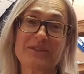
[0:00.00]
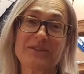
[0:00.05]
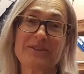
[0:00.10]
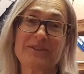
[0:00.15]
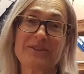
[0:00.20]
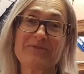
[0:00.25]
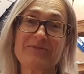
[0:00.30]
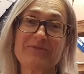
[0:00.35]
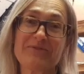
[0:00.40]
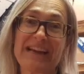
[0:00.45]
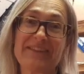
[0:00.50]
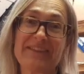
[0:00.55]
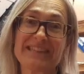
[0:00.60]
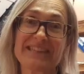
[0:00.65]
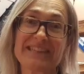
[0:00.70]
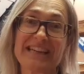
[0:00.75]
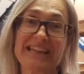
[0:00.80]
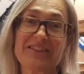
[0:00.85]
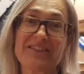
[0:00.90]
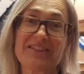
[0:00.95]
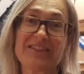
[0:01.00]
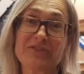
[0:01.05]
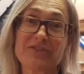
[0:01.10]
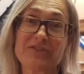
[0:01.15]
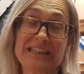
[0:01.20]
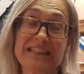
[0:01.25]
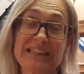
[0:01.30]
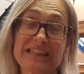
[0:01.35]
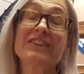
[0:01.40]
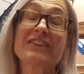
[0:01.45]
I don't really have the
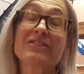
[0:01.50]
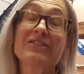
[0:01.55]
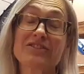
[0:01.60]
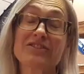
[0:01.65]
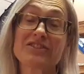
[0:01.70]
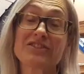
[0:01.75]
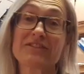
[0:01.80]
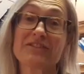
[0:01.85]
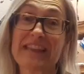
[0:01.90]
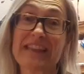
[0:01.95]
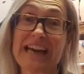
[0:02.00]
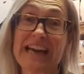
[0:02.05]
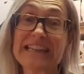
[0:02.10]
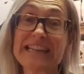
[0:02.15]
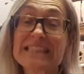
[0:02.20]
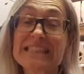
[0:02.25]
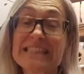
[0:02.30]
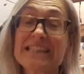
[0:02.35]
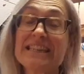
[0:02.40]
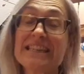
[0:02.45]
technology for that.